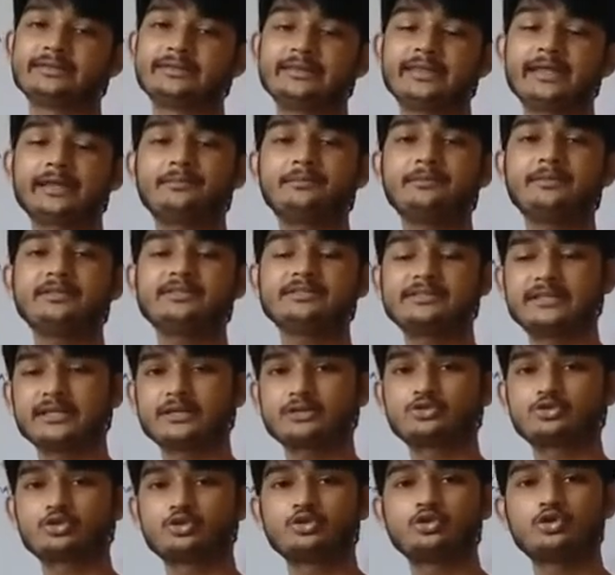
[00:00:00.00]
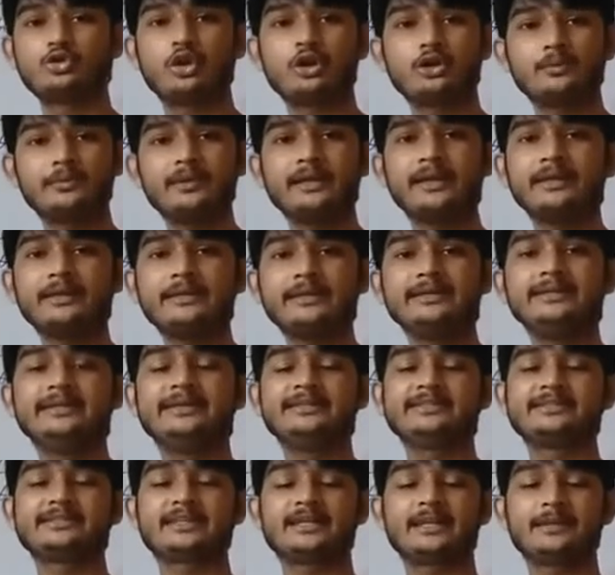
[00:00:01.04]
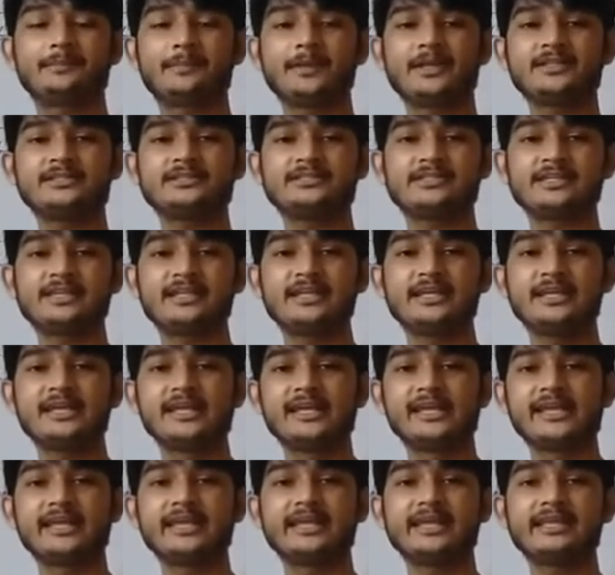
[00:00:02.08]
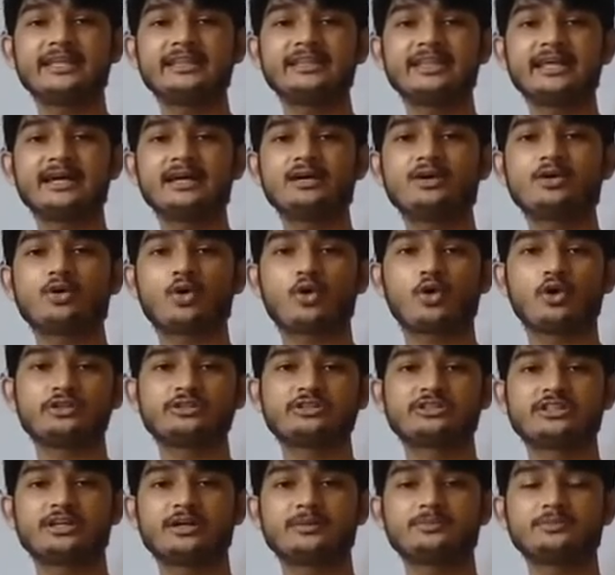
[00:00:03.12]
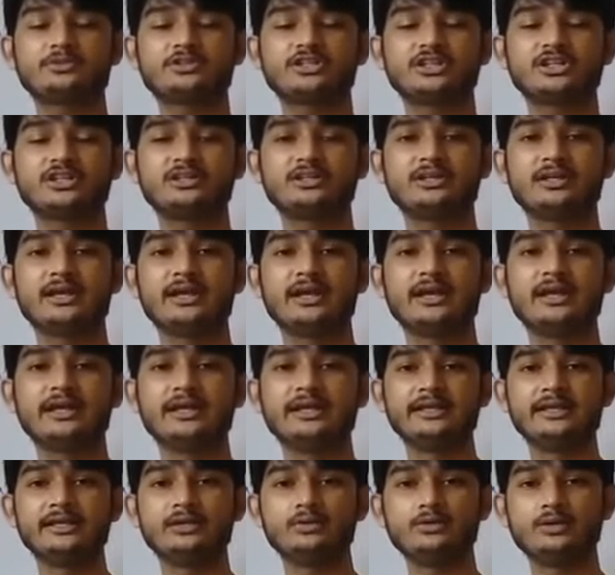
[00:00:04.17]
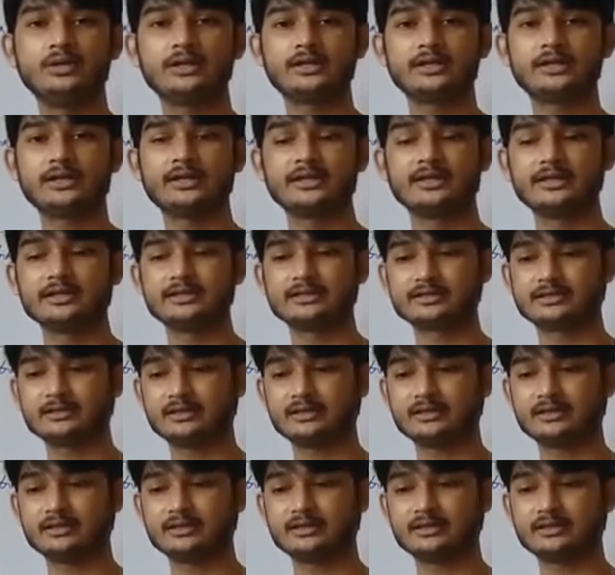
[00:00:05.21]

That means there should not be any discrepancy in the consumption unit.